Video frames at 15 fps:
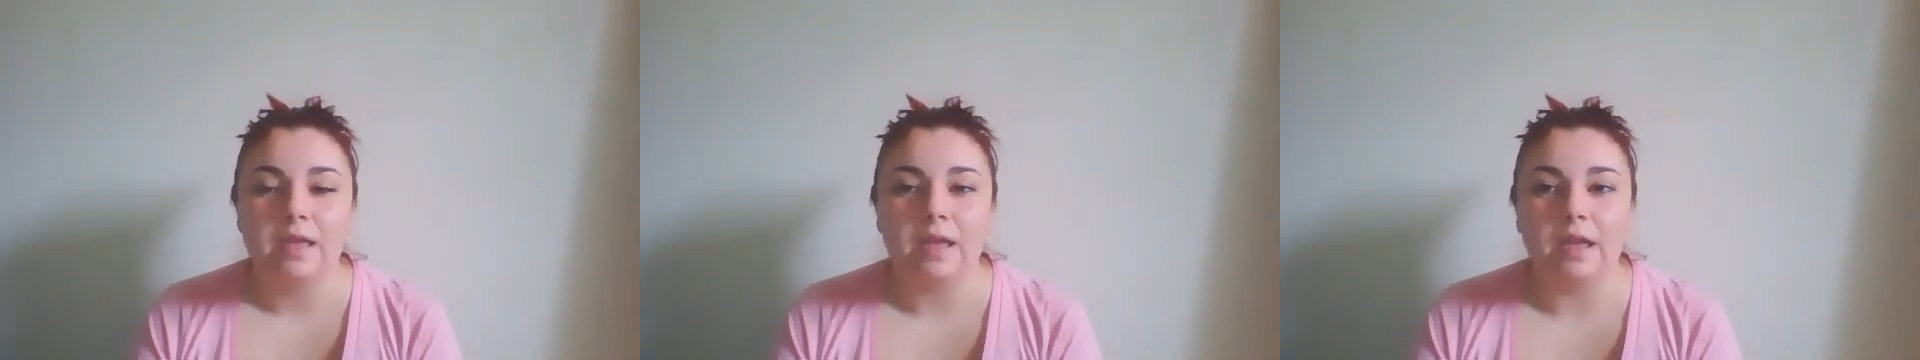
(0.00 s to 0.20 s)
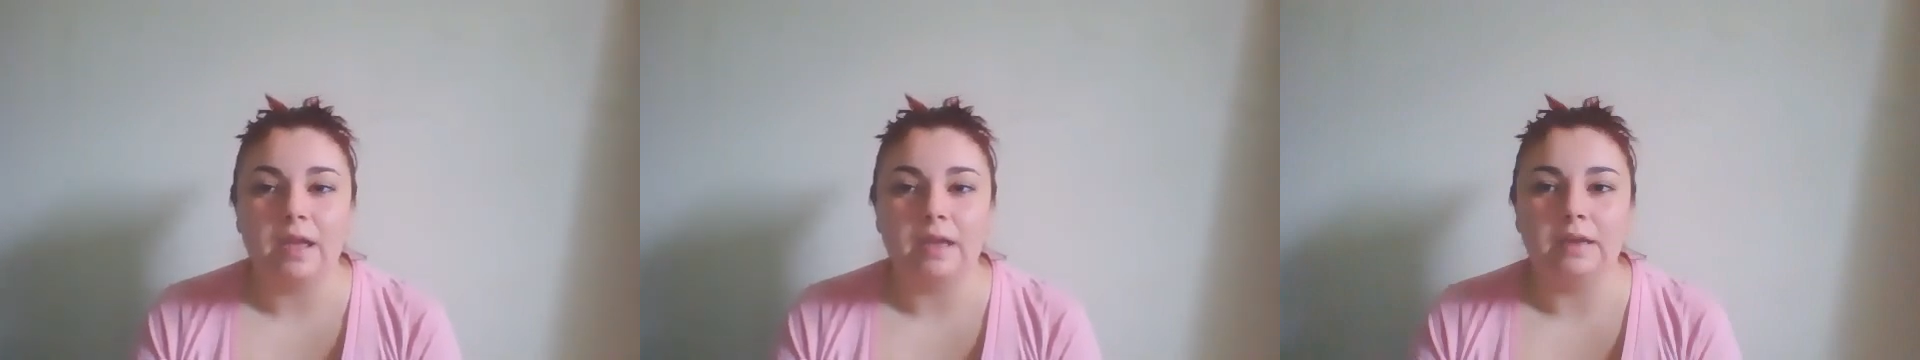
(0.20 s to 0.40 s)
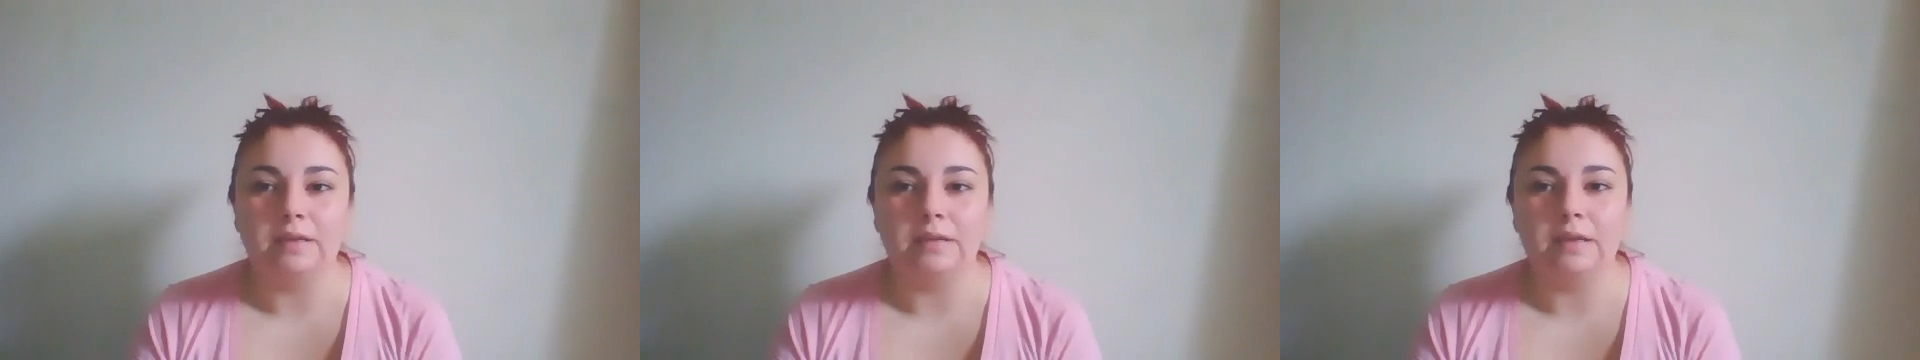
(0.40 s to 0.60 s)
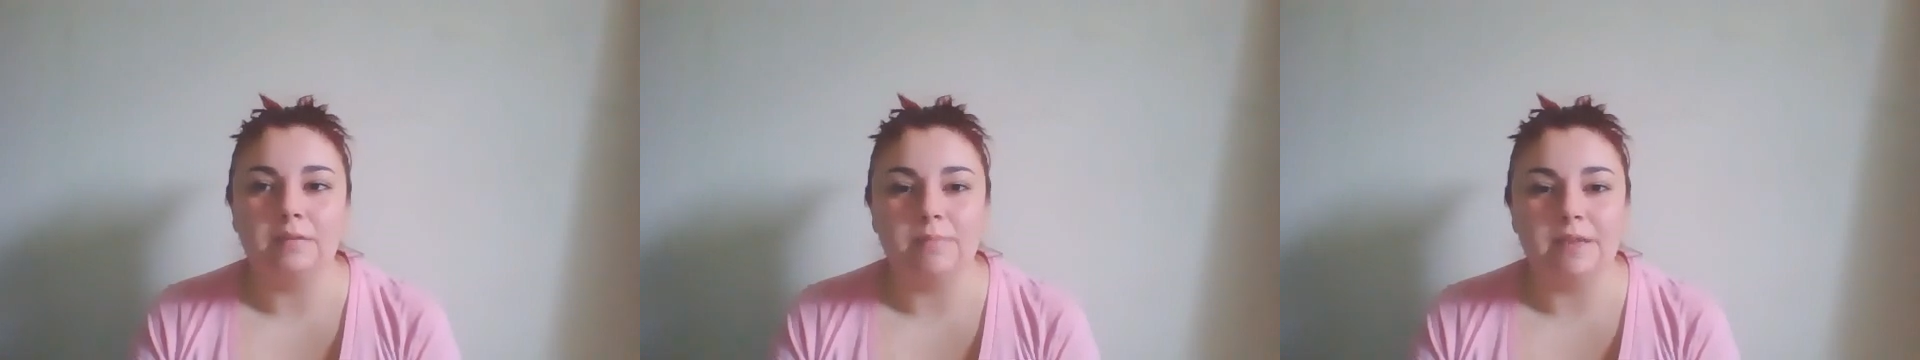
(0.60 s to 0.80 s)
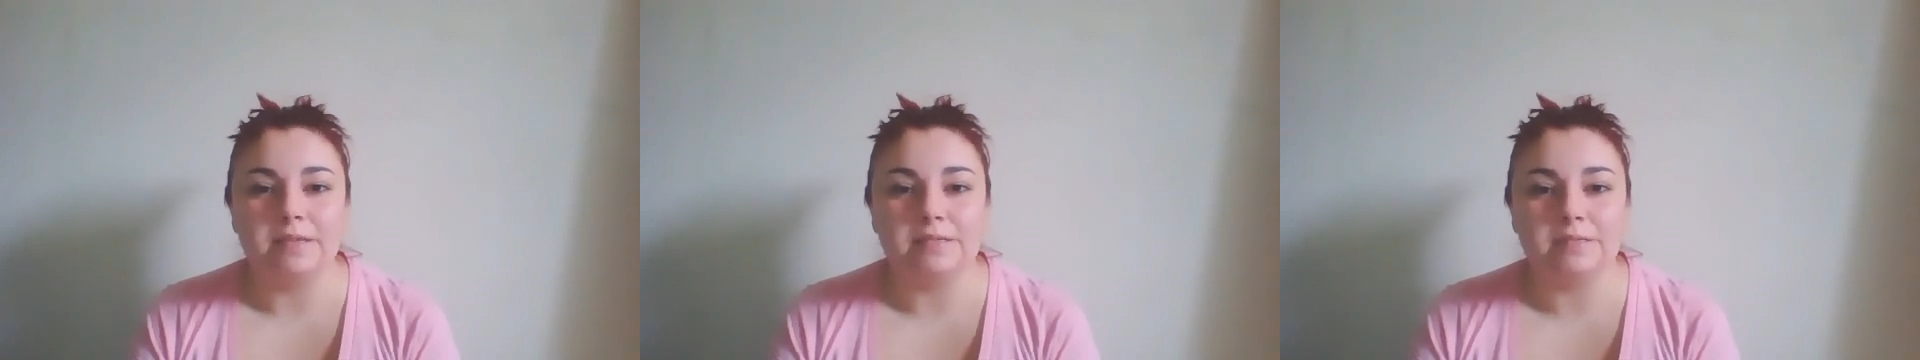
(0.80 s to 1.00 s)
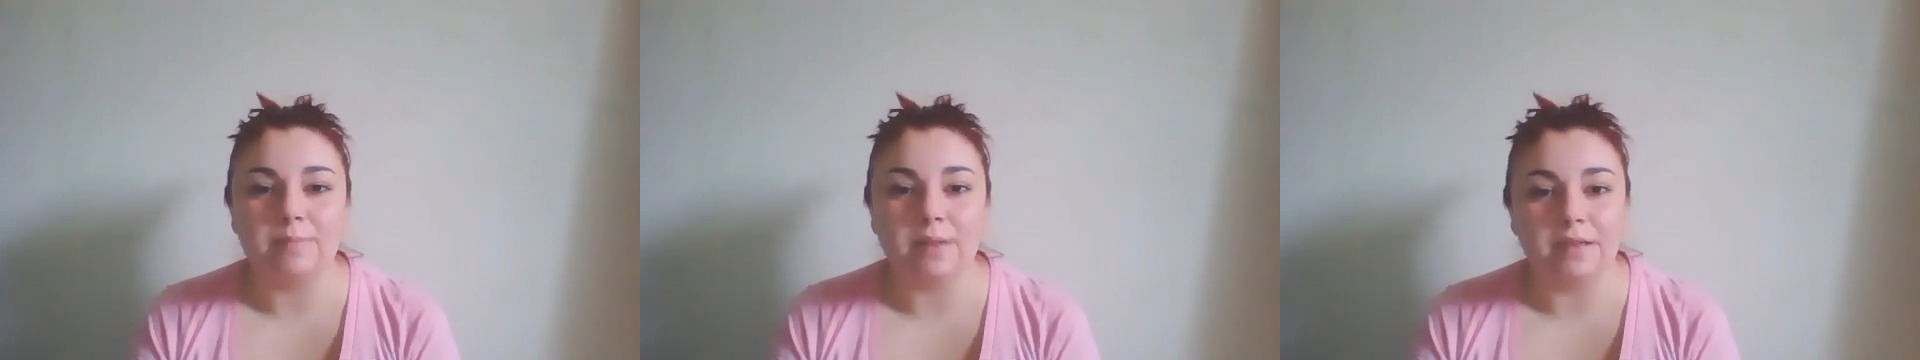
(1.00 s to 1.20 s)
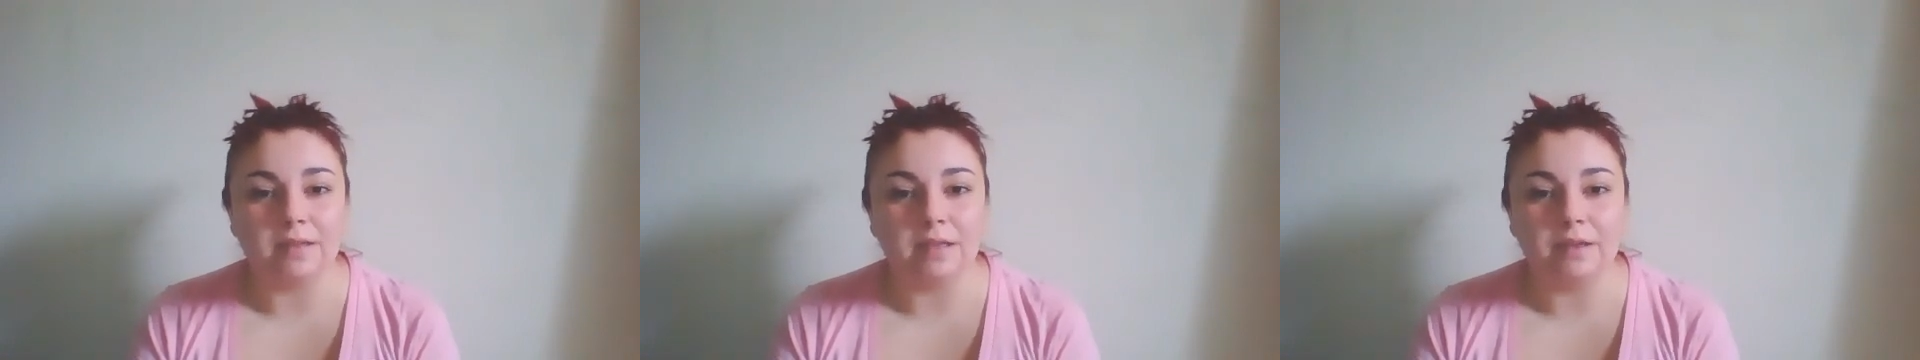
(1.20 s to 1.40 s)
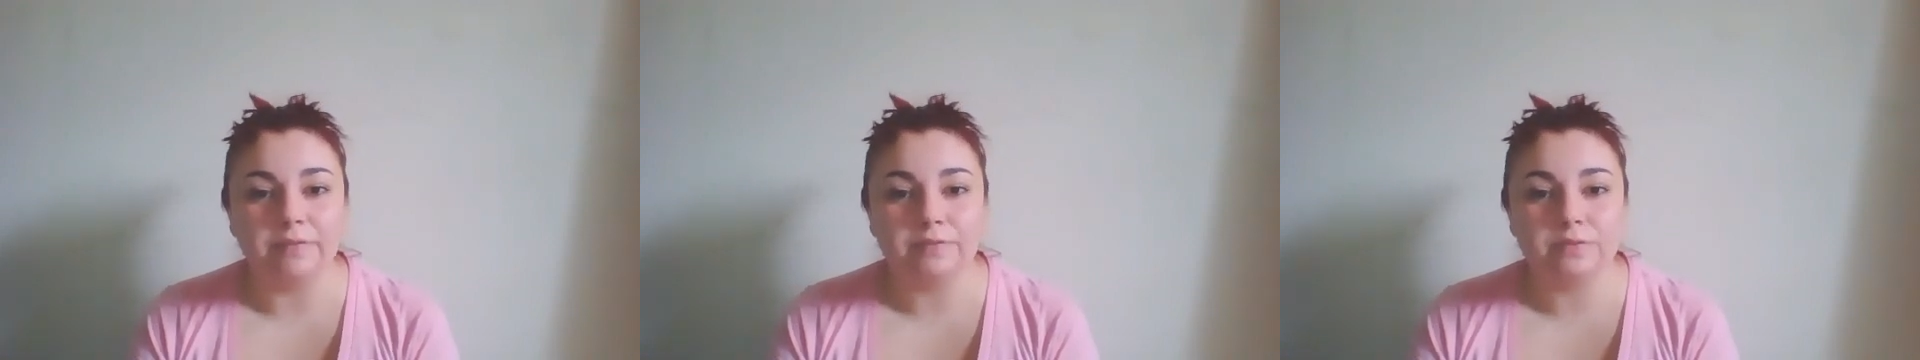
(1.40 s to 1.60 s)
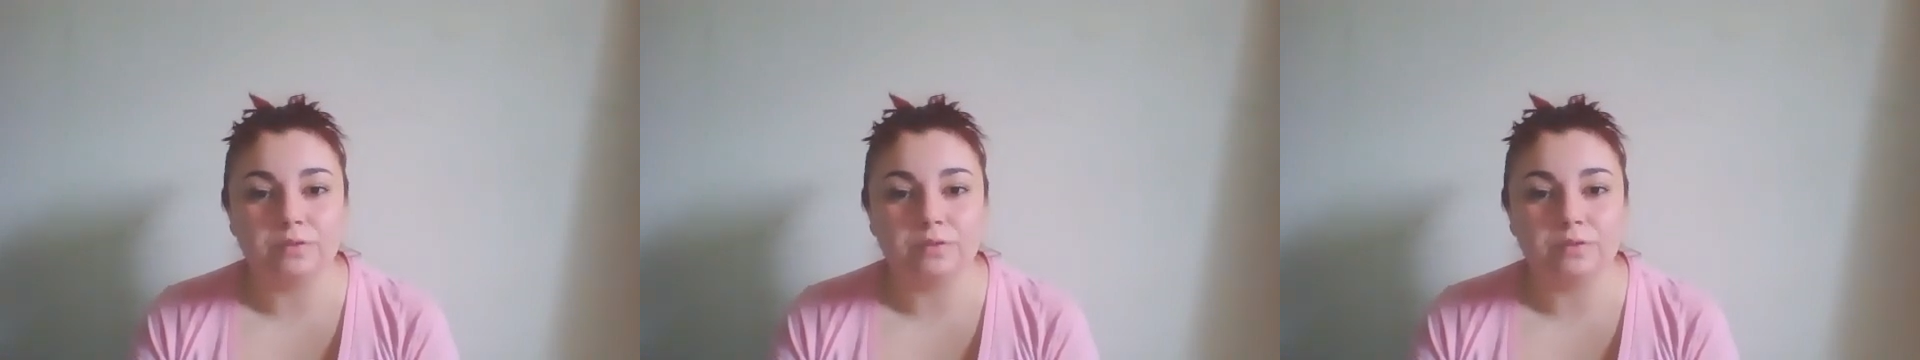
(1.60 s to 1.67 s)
And it makes my life